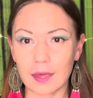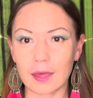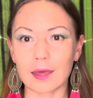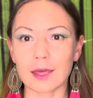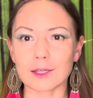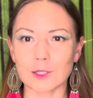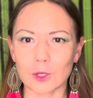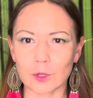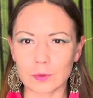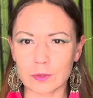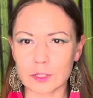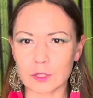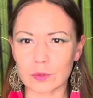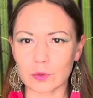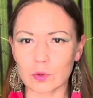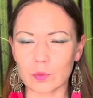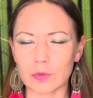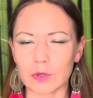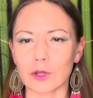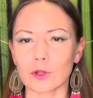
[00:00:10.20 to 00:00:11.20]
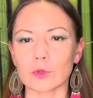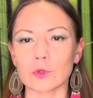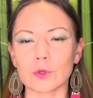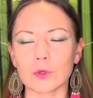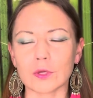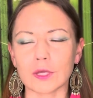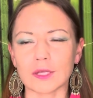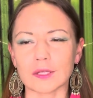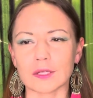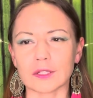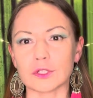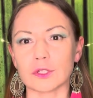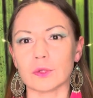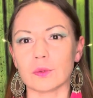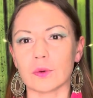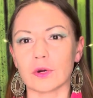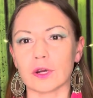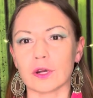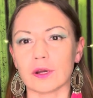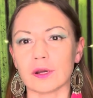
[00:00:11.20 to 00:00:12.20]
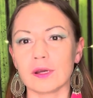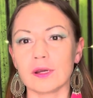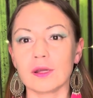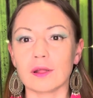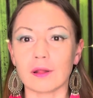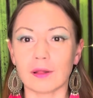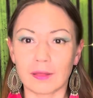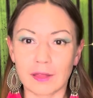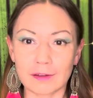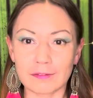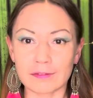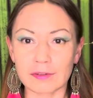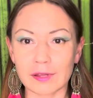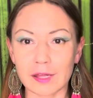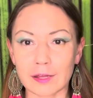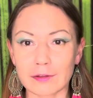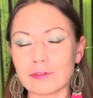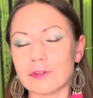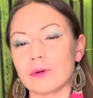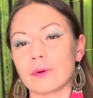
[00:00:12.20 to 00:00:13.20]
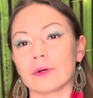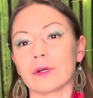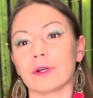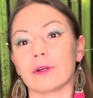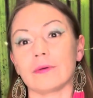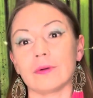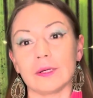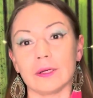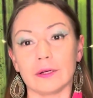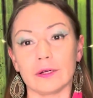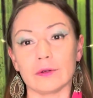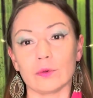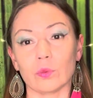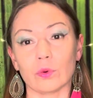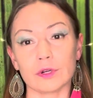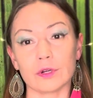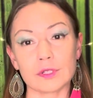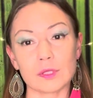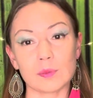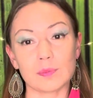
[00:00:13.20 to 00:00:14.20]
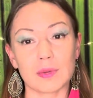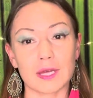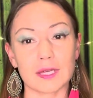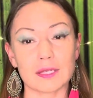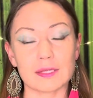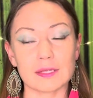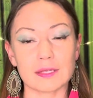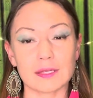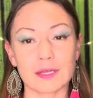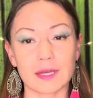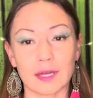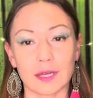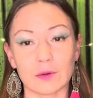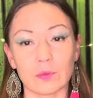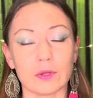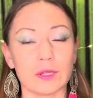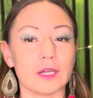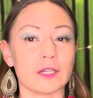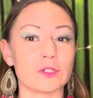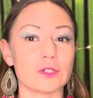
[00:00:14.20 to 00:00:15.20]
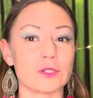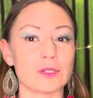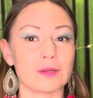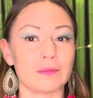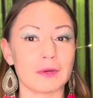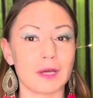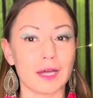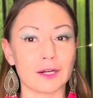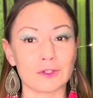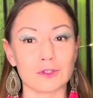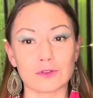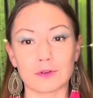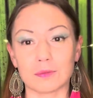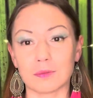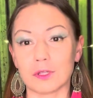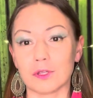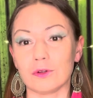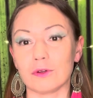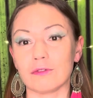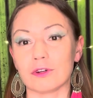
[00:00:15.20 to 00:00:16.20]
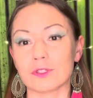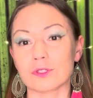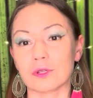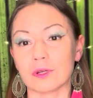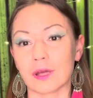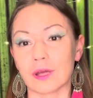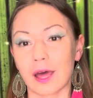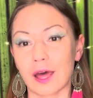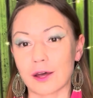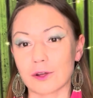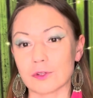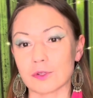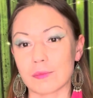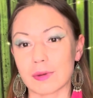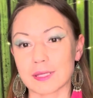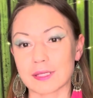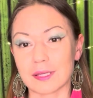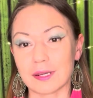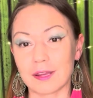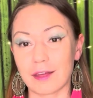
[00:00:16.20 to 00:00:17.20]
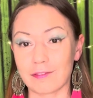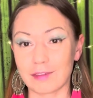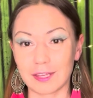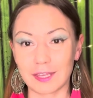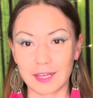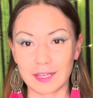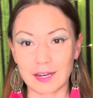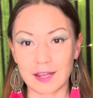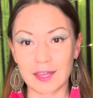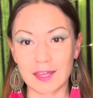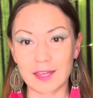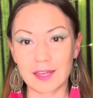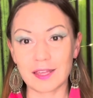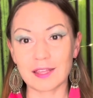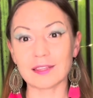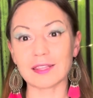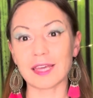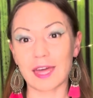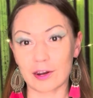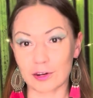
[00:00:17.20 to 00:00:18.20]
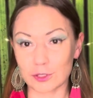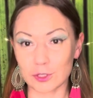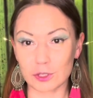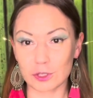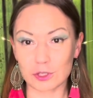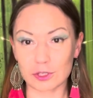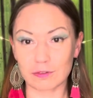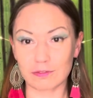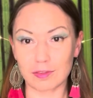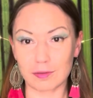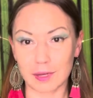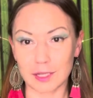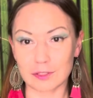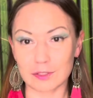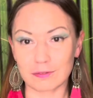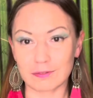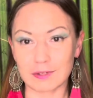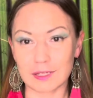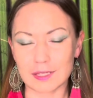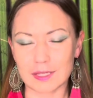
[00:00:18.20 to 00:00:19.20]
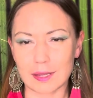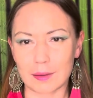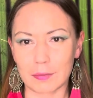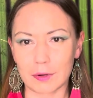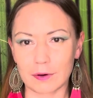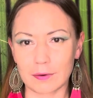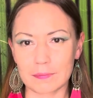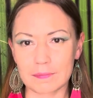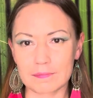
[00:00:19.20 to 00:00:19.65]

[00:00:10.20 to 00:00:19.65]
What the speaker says: As always, we'll be looking at your love life, your career and workspace, and we'll get you some guidance from the universe on how to best navigate the energies of the month of December.